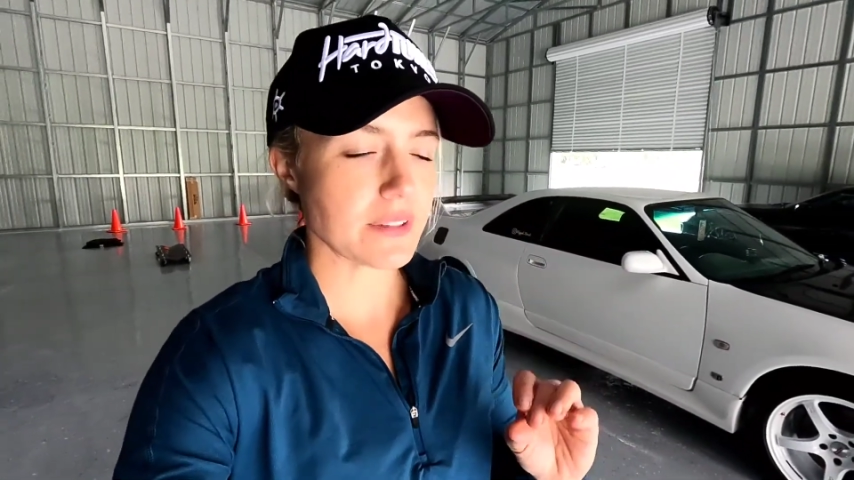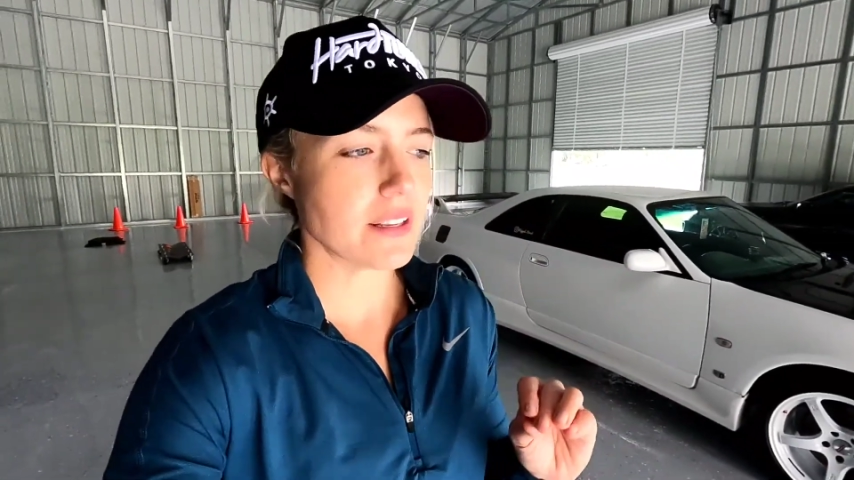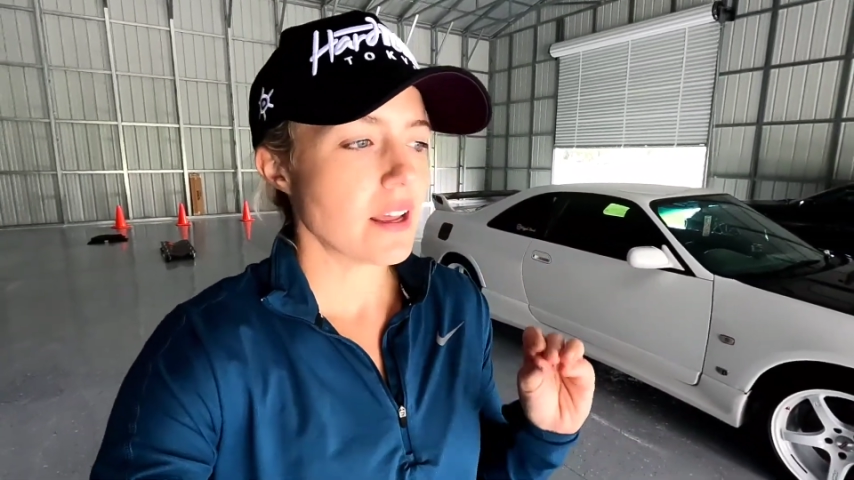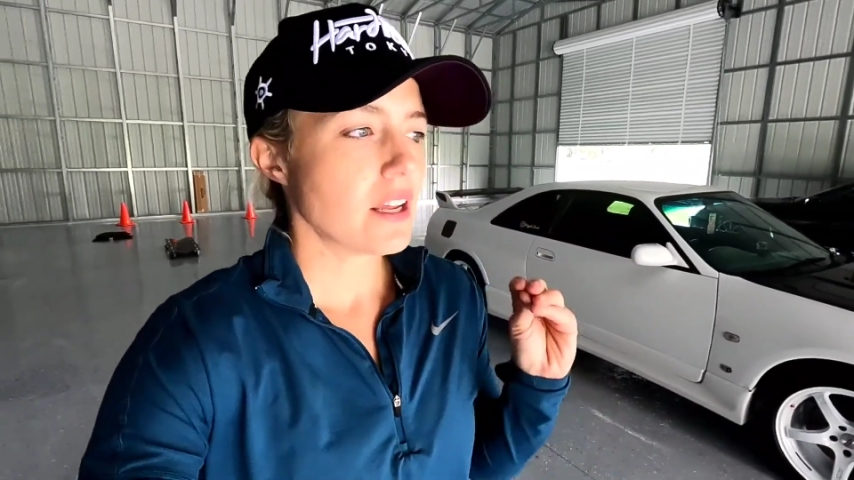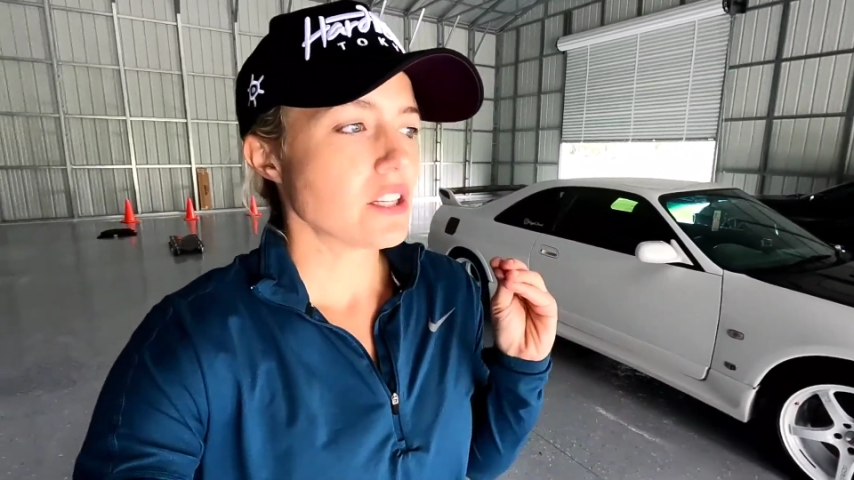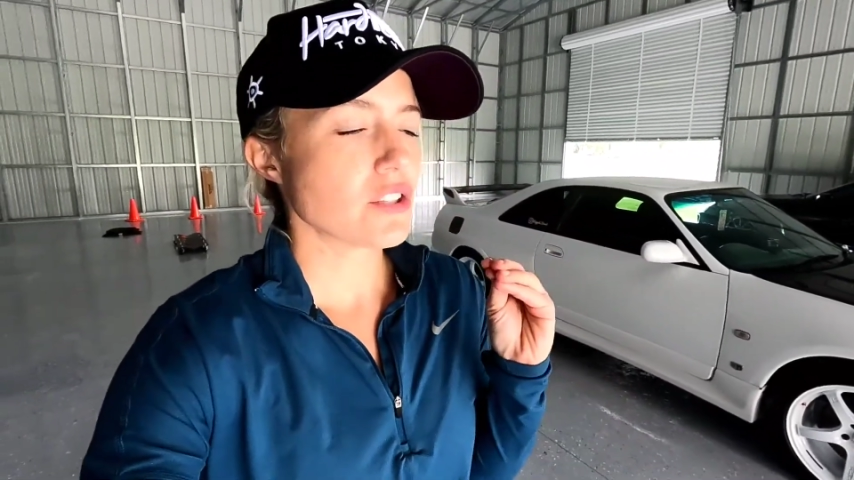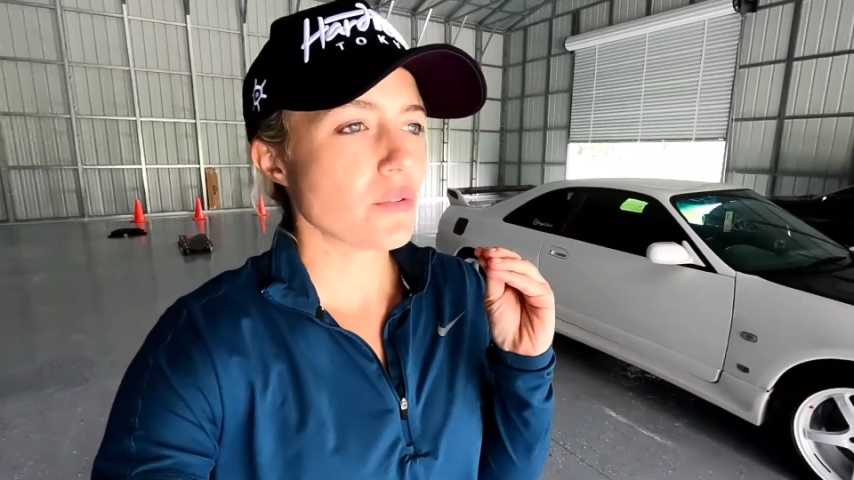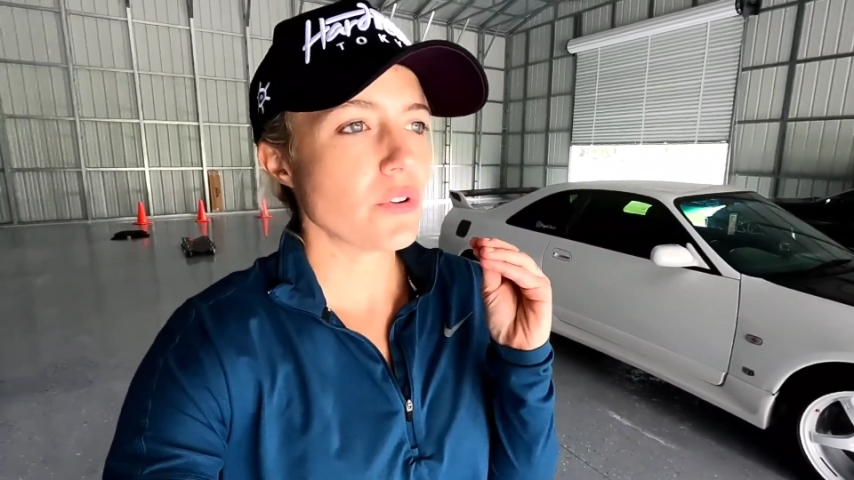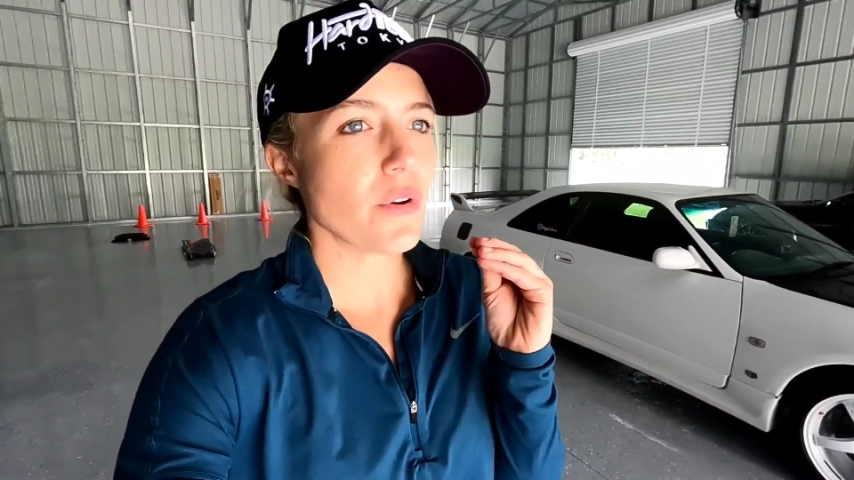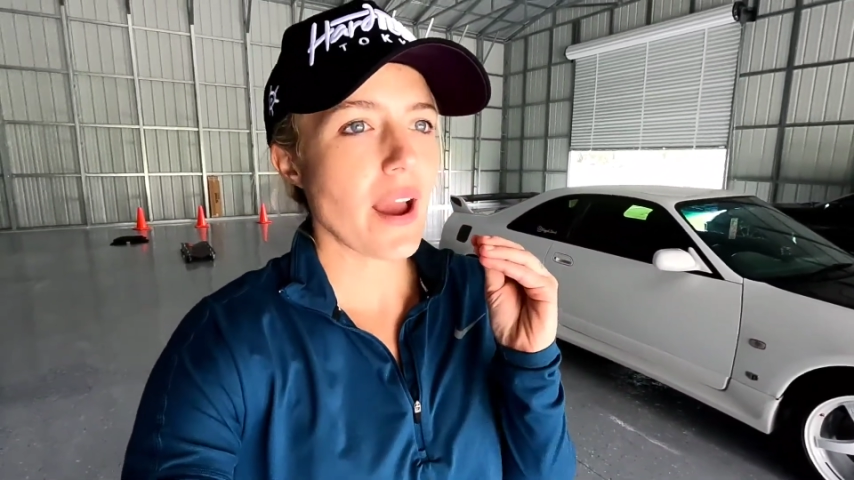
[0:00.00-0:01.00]
And so
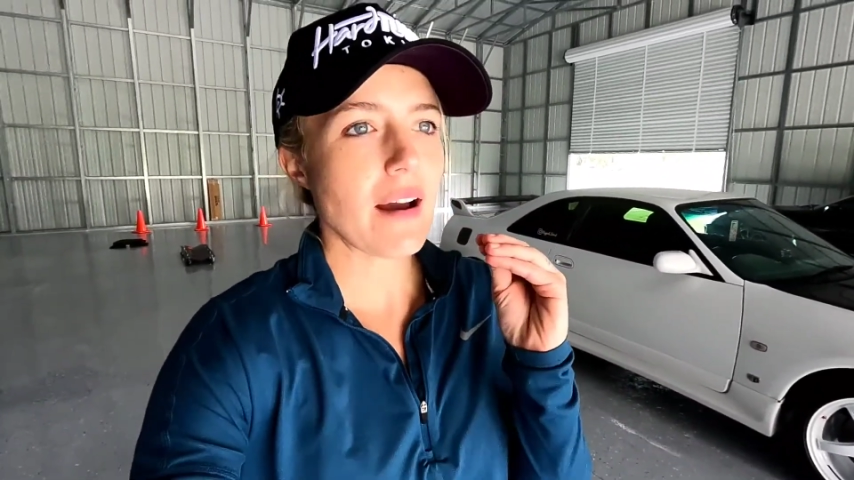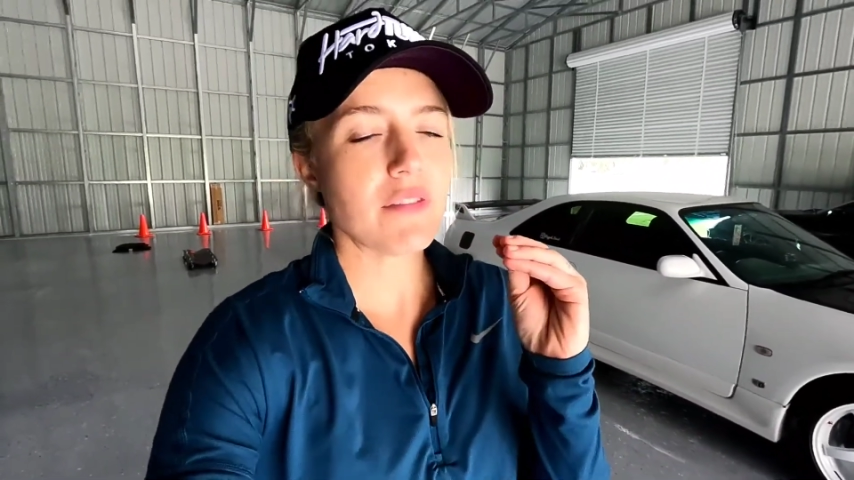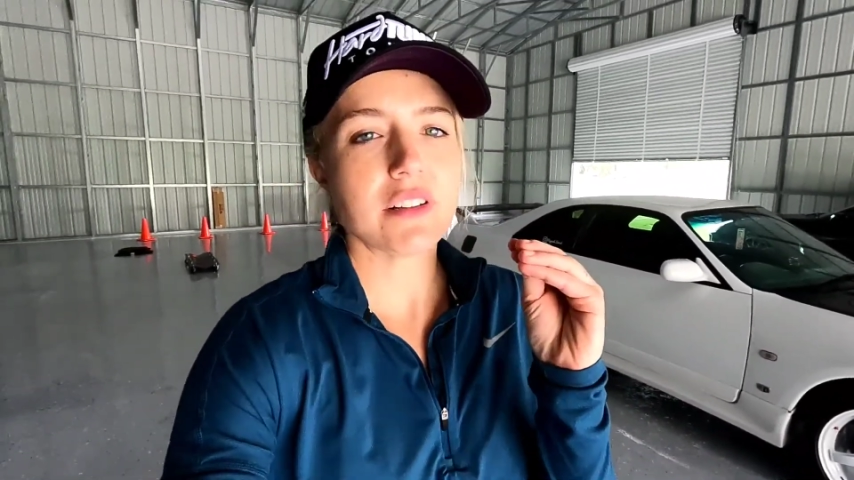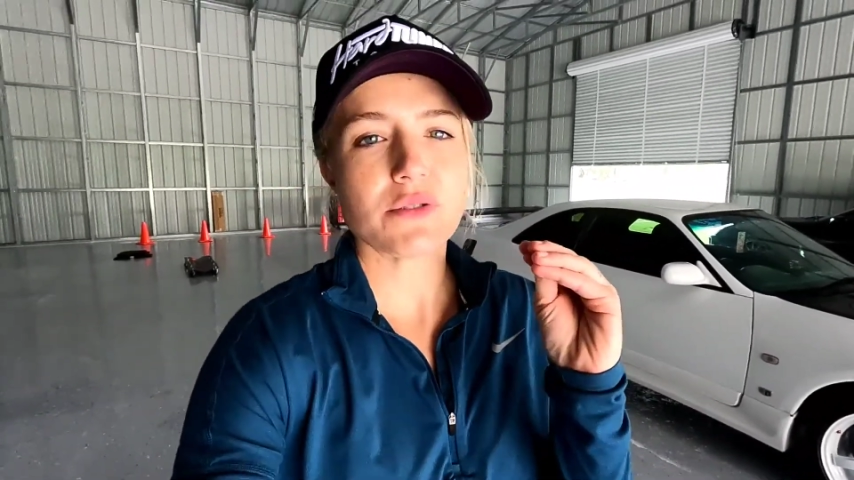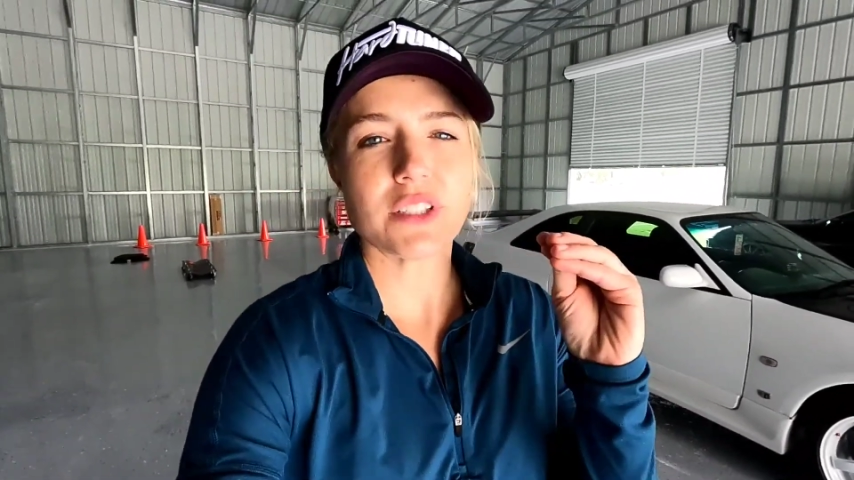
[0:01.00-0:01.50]
when you have these